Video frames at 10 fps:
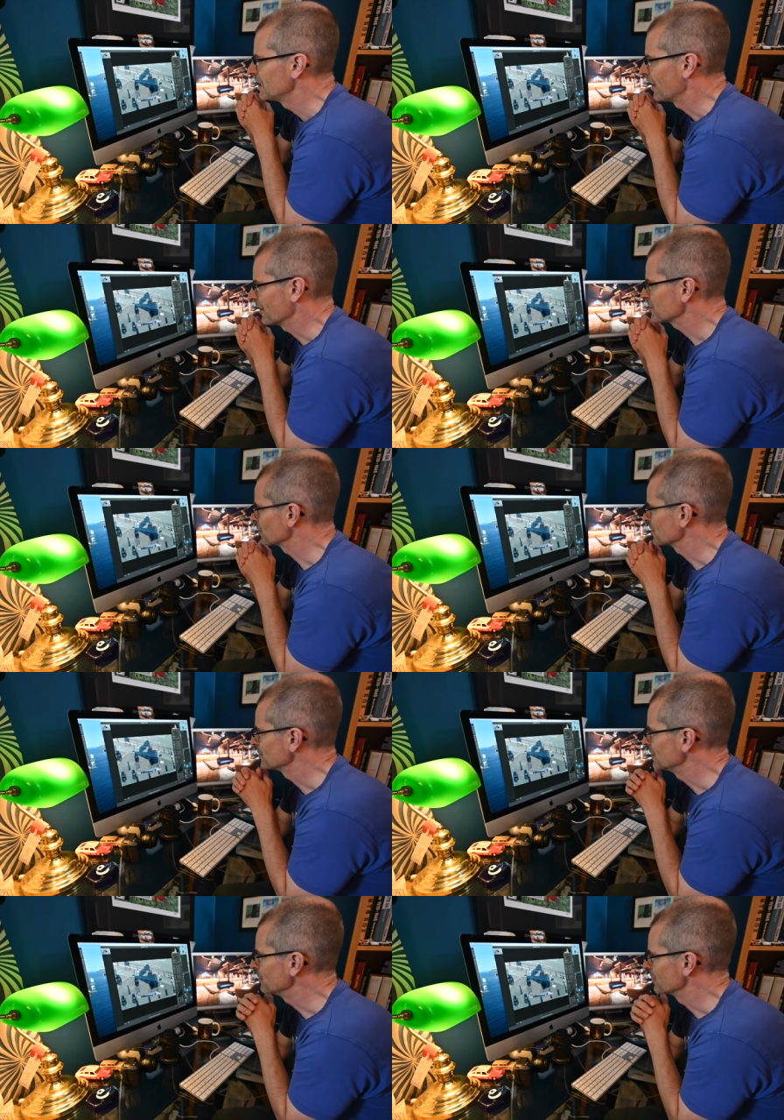And that's what I
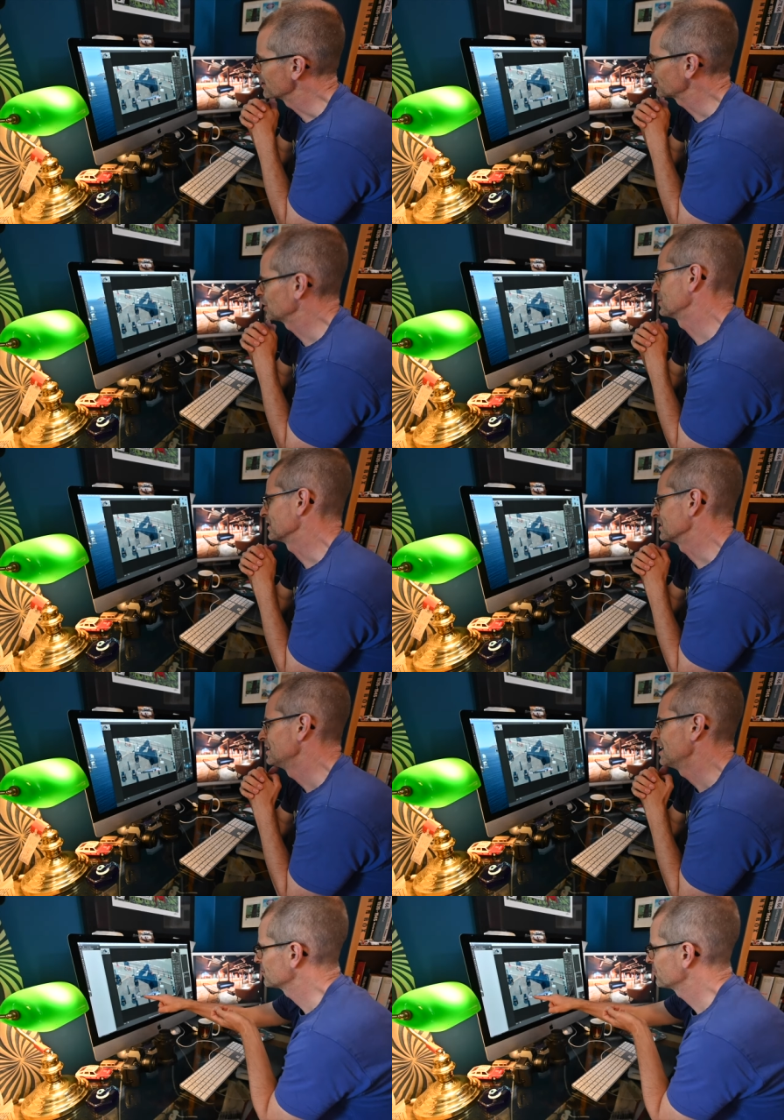saw here with the helicopter.
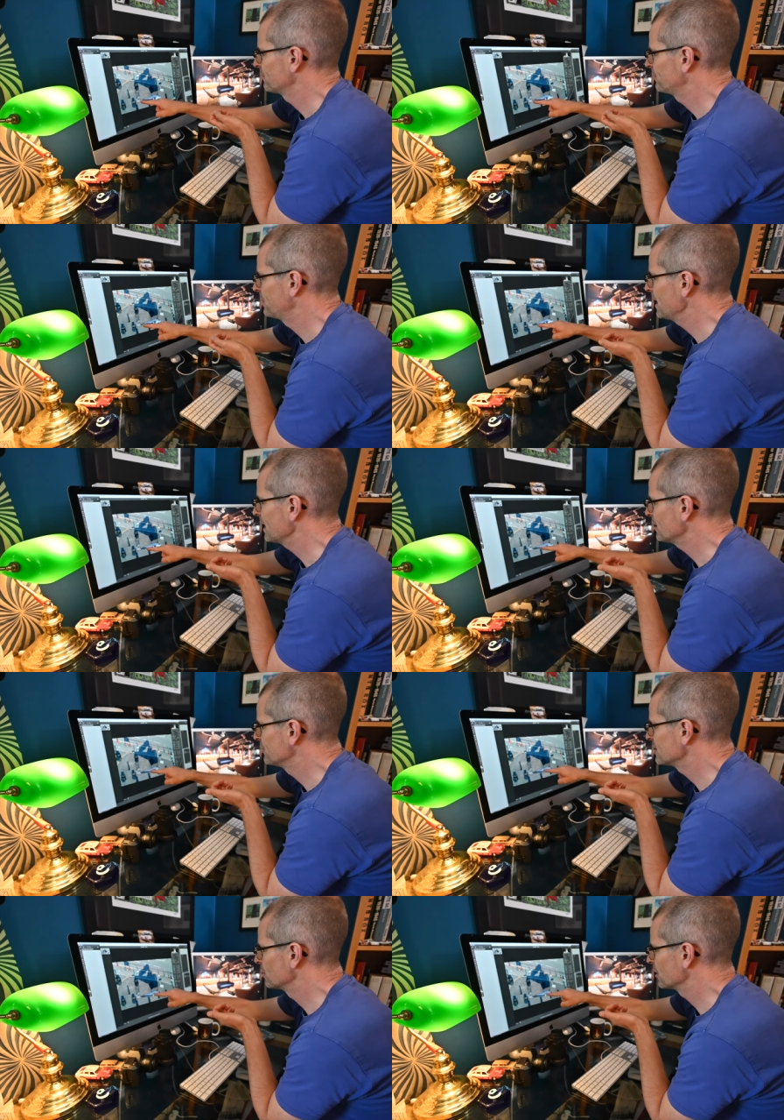Barely
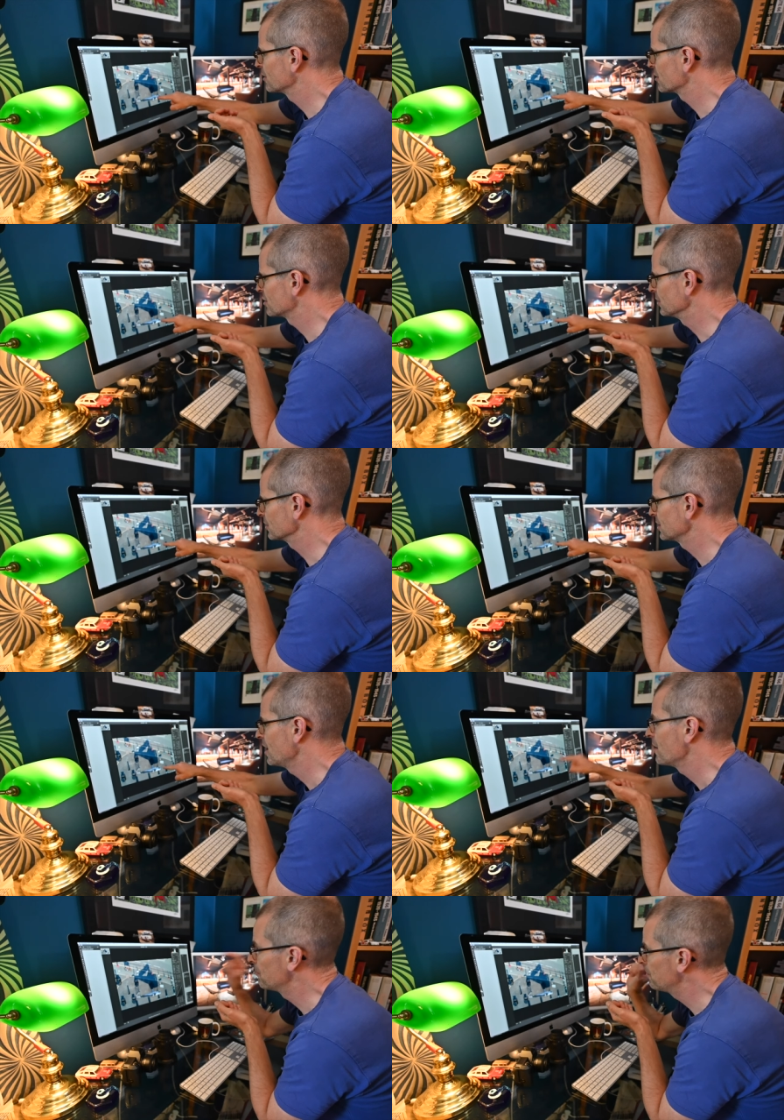visible in the shot.
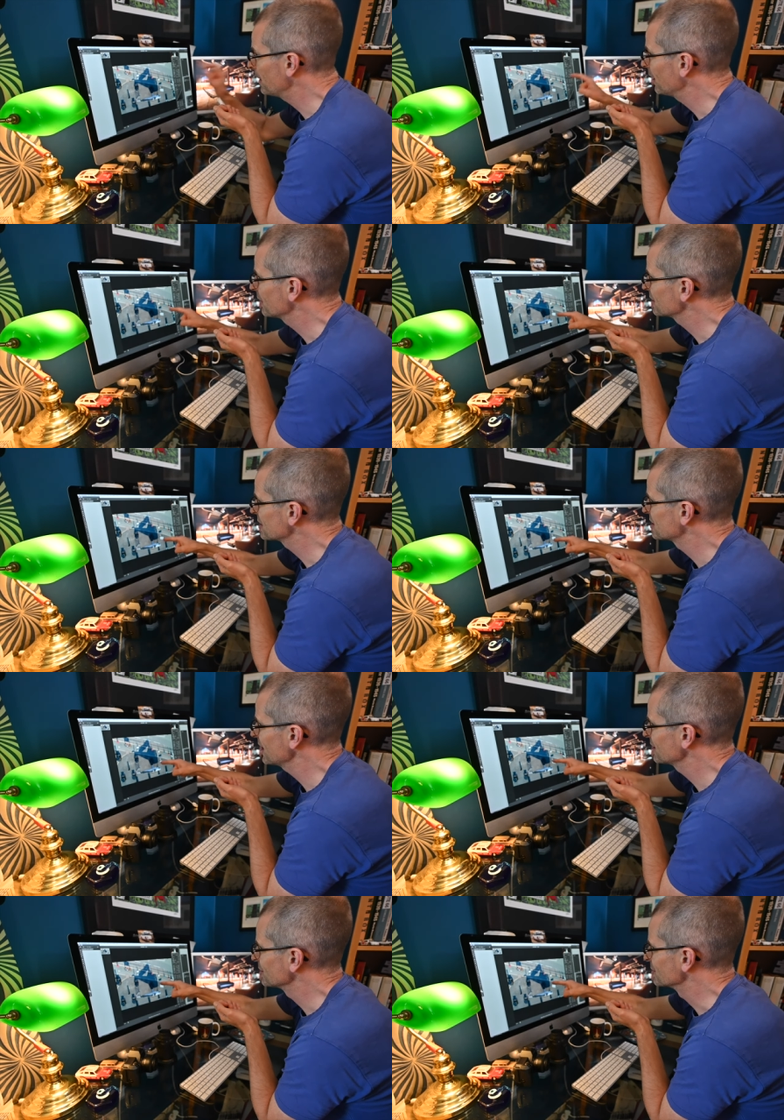But this
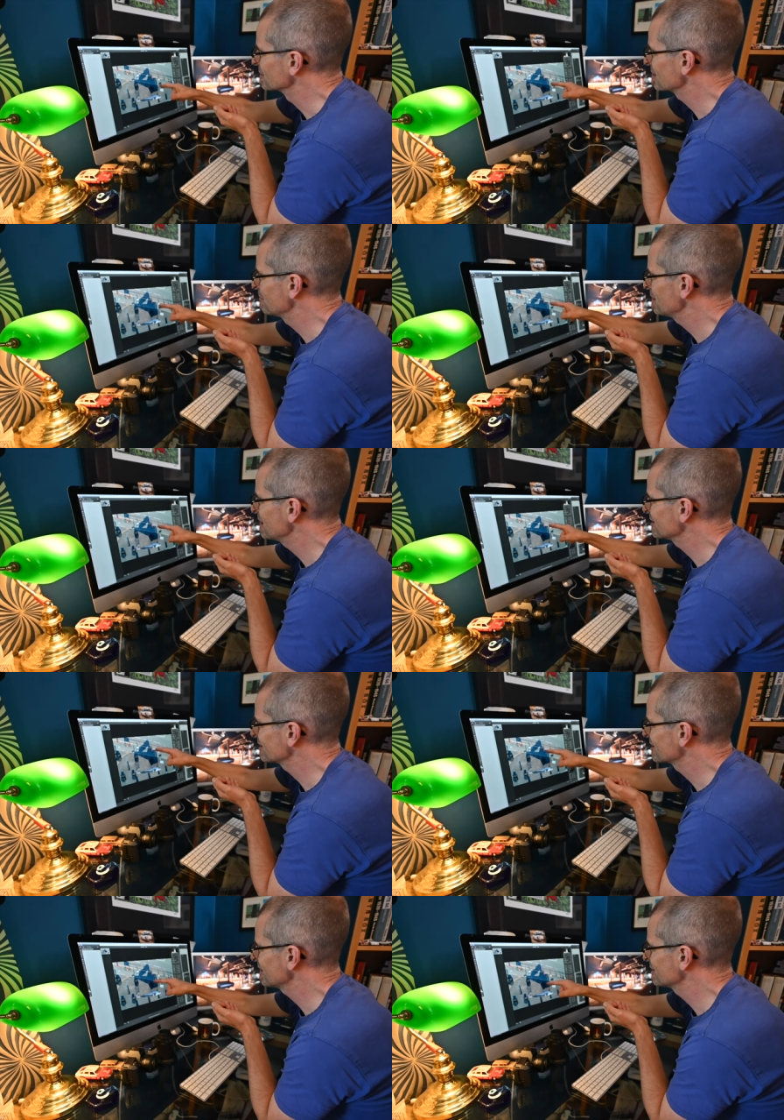shadow, this amazing
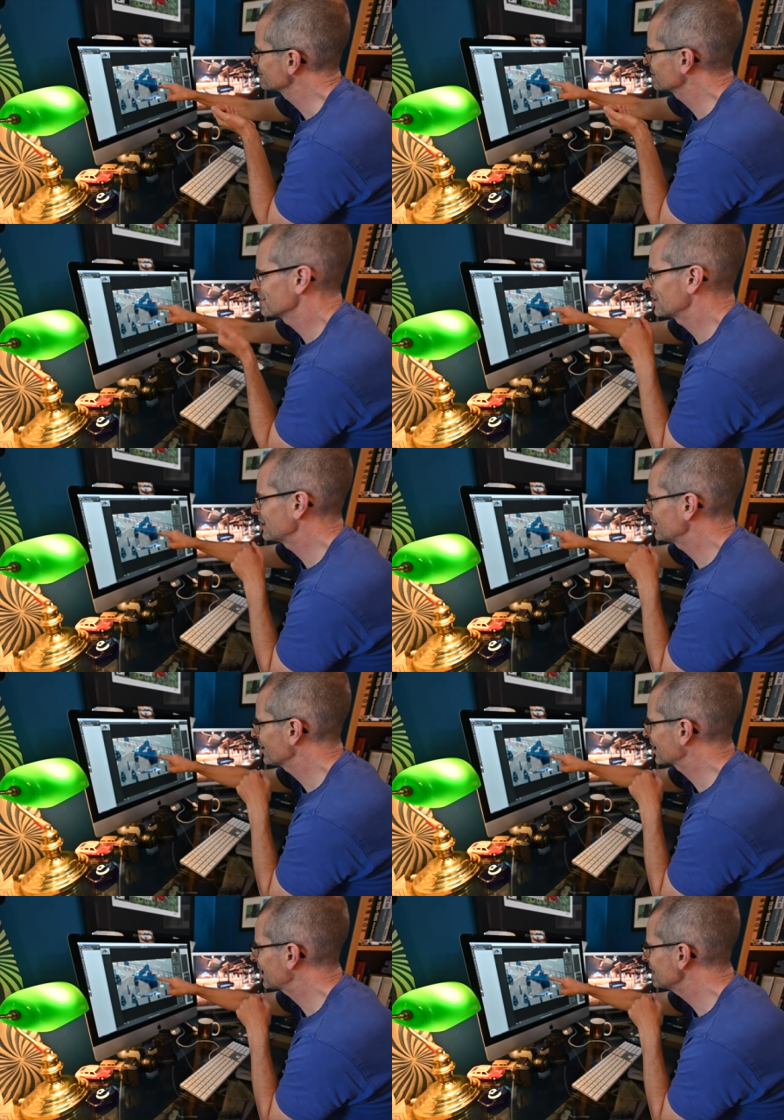shadow, you can see the
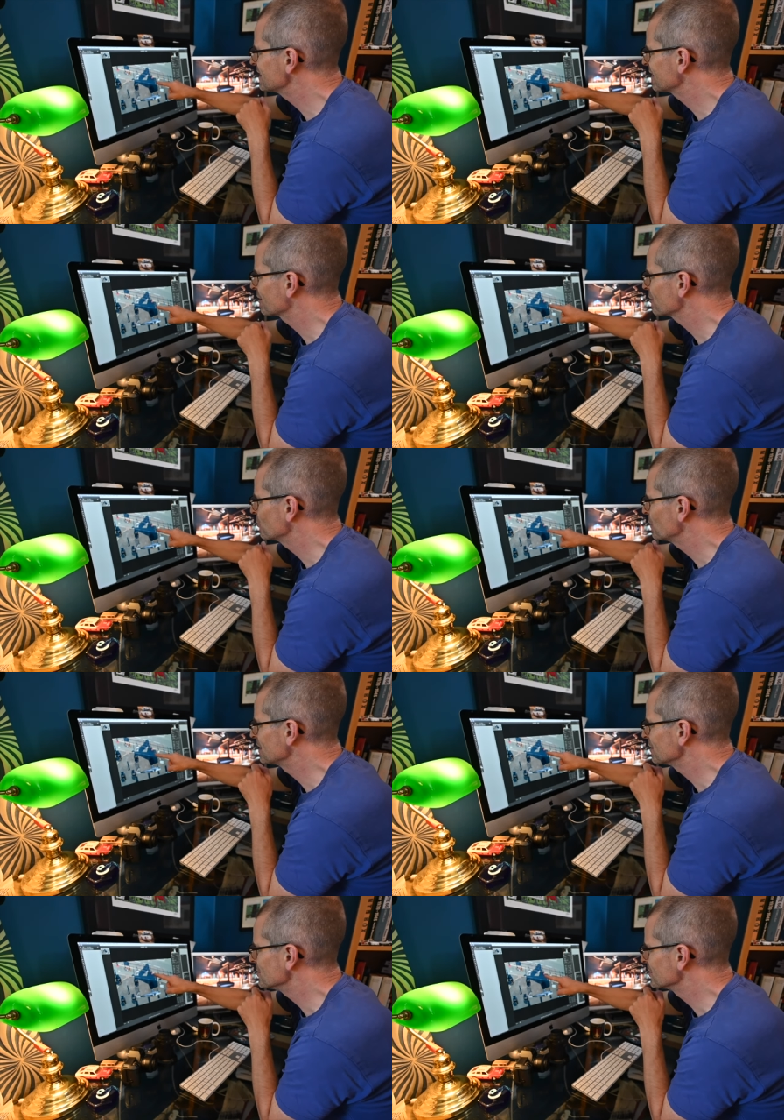light glinting through the
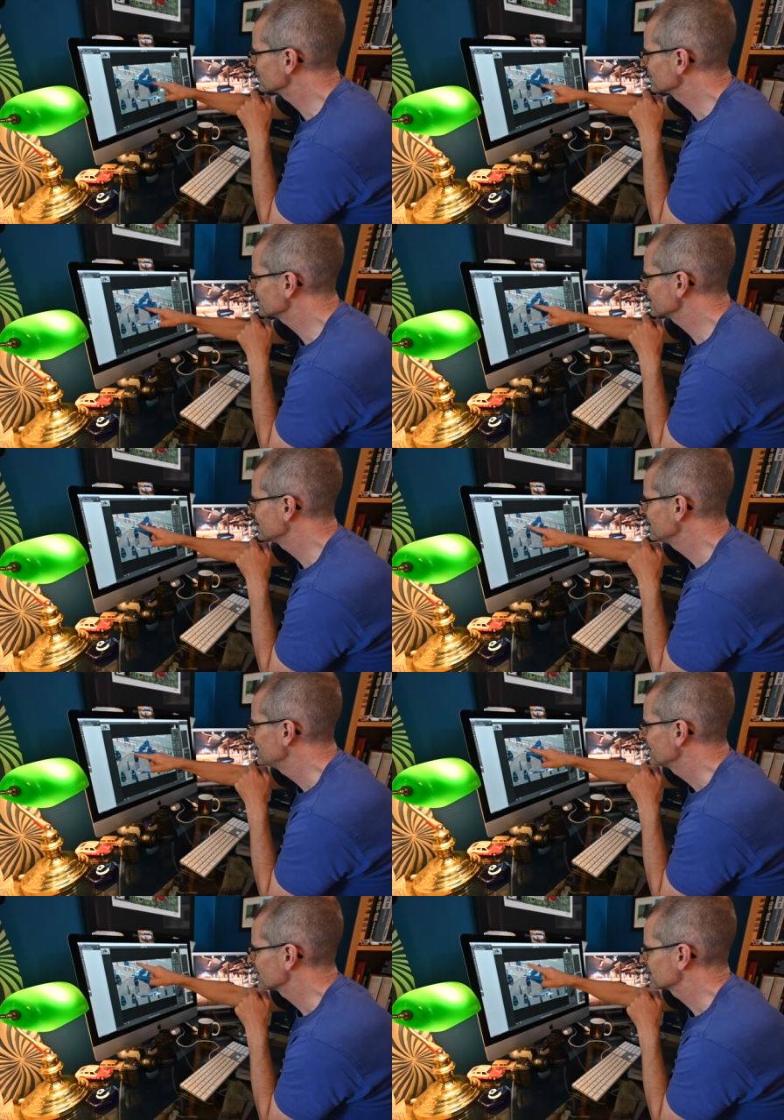windows, you can see
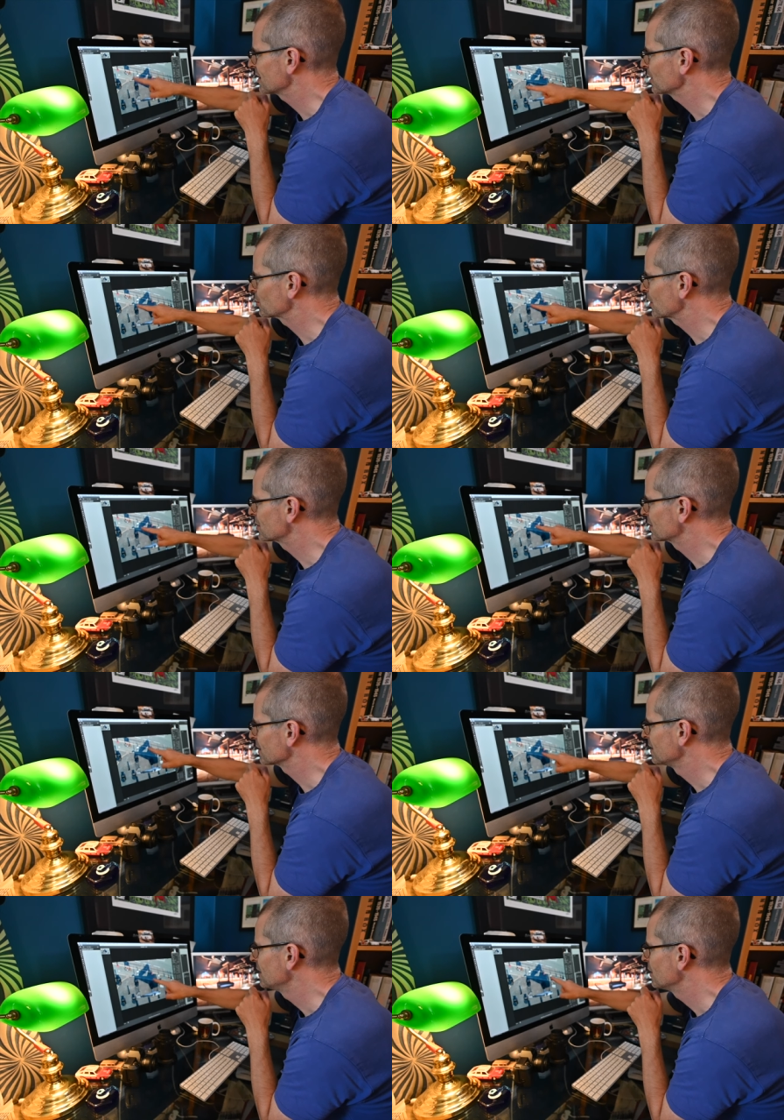the tail rotor,
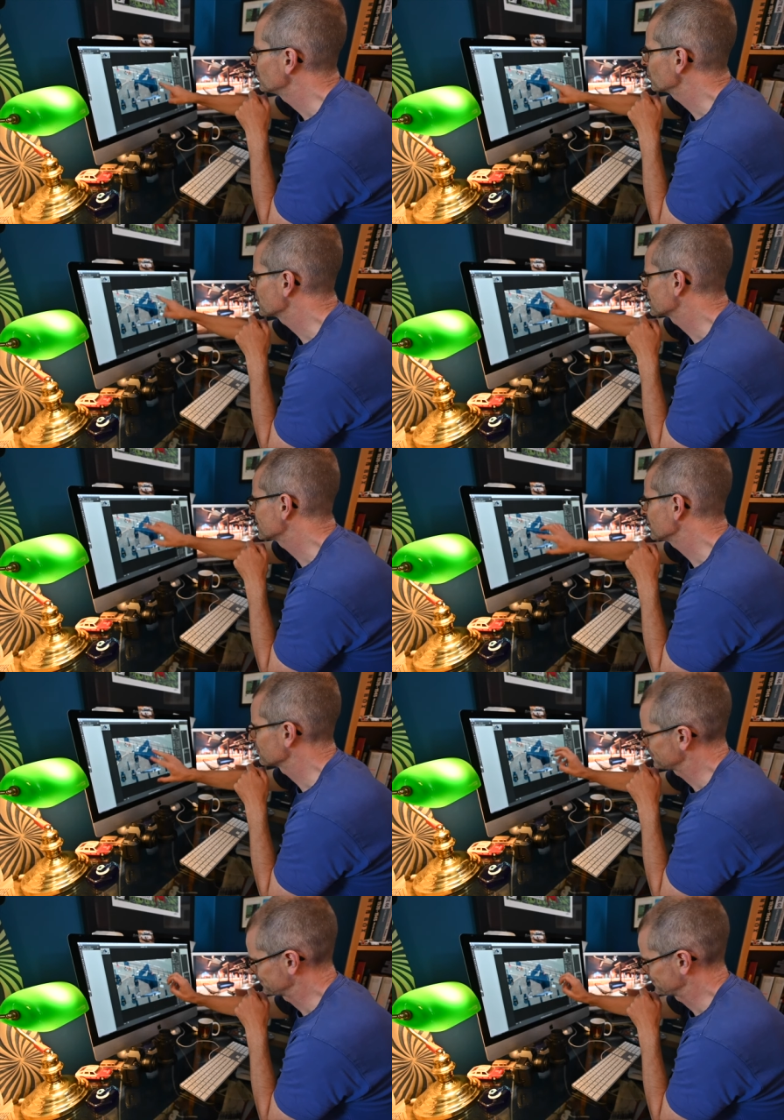all this stuff